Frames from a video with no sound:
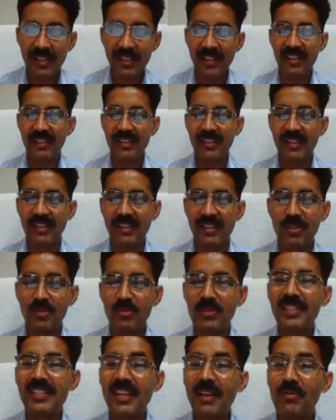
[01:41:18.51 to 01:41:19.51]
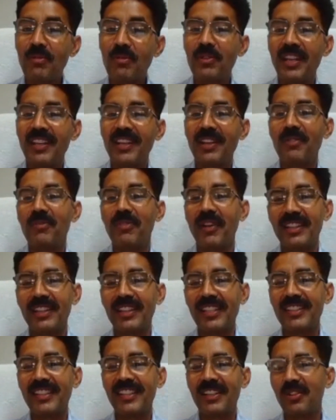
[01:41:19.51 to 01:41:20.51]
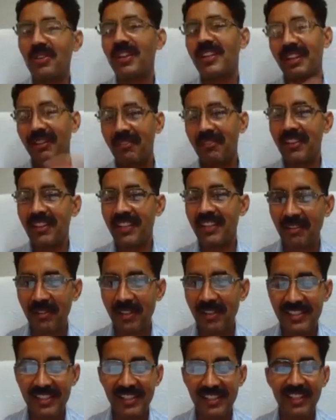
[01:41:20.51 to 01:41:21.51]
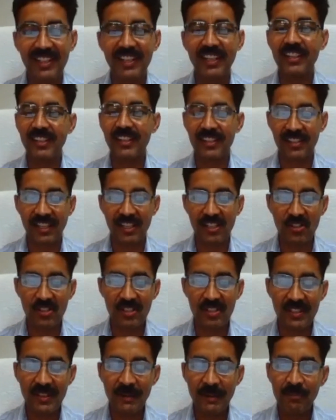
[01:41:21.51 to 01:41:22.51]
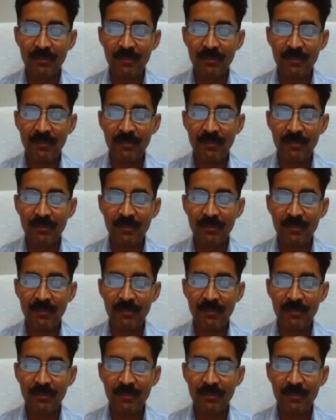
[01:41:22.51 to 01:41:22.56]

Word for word: And uh, you just have to take care of one thing that you are regular regulars in attending sessions.